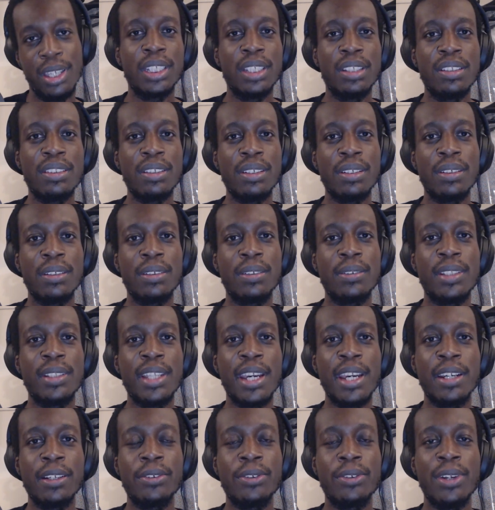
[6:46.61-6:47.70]
So
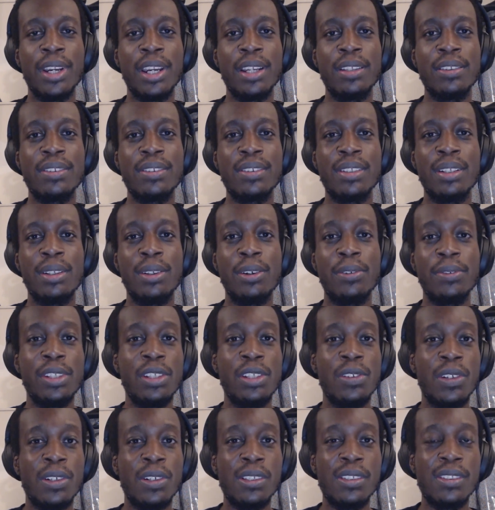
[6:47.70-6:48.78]
that creates a lot of
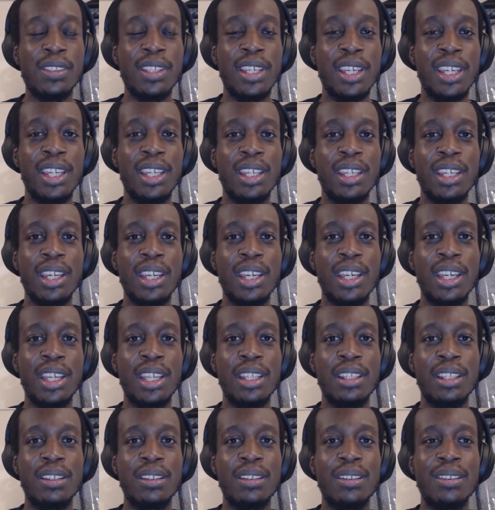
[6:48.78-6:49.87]
curiosity,
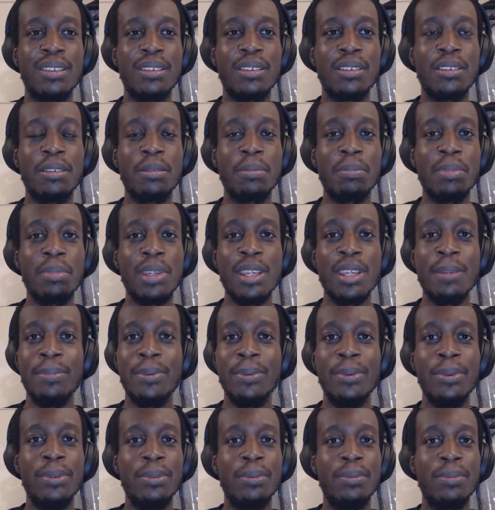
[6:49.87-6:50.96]
and
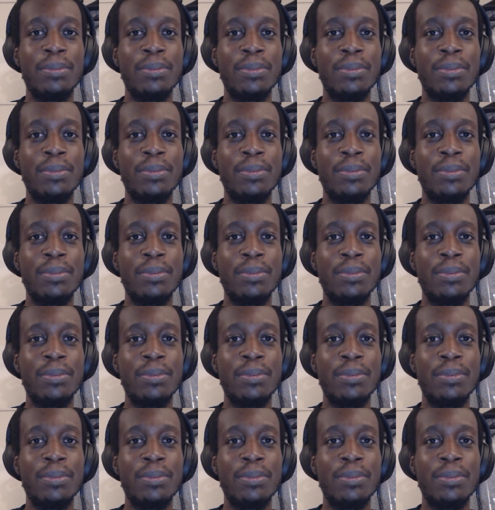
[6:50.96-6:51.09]
people